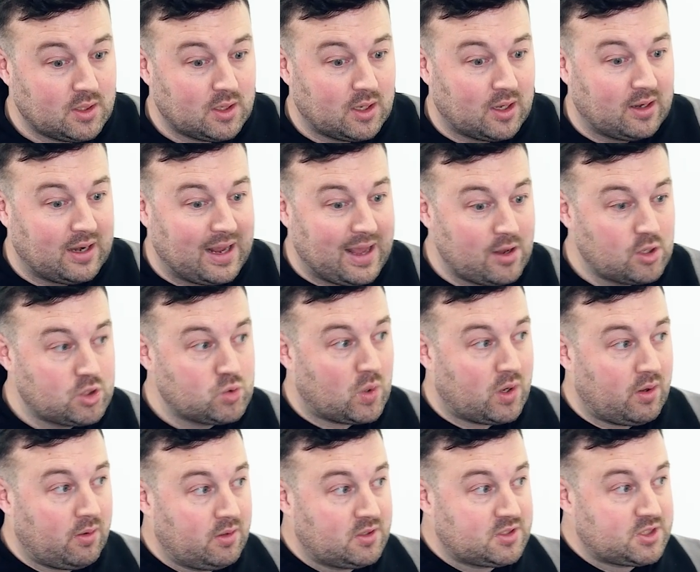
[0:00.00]
and how do
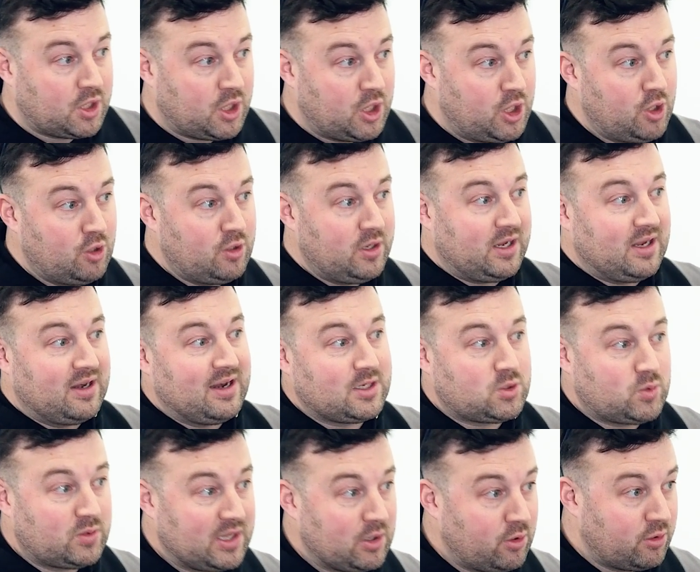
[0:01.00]
I securely connect
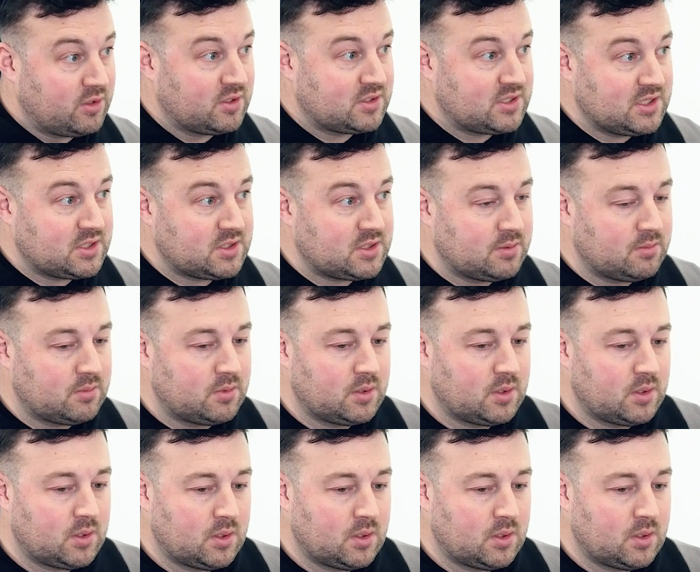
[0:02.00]
with that other system.